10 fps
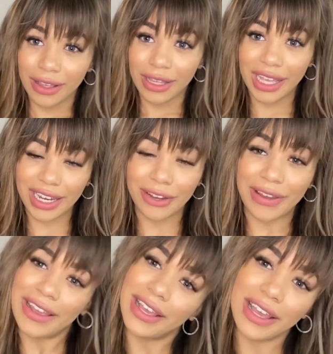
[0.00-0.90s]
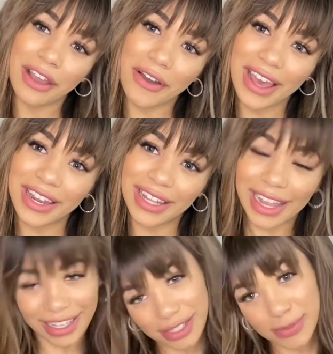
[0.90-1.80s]
anyway, go ahead and like,
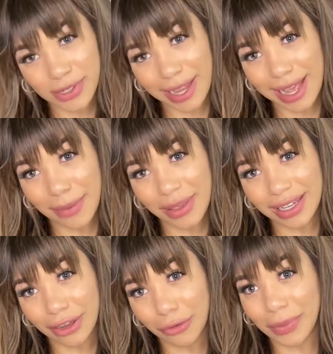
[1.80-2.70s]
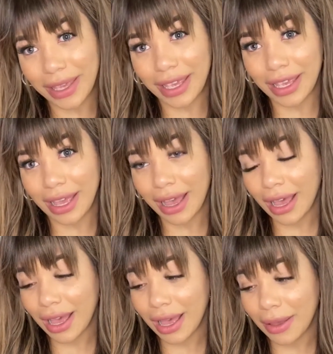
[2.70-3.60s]
subscribe, and I'll be
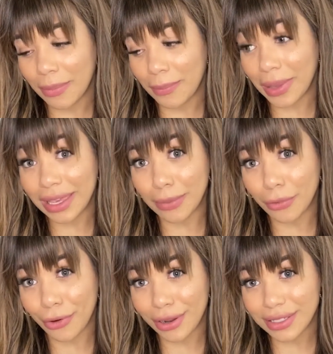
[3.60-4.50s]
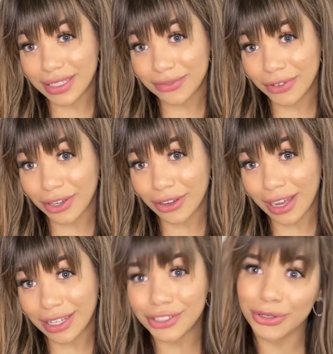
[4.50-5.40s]
making more content for y'all
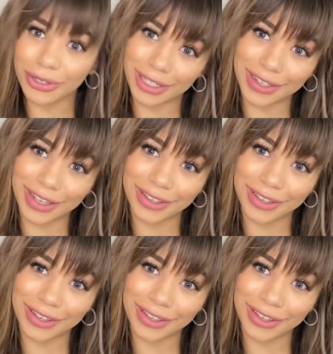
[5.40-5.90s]
guys shortly.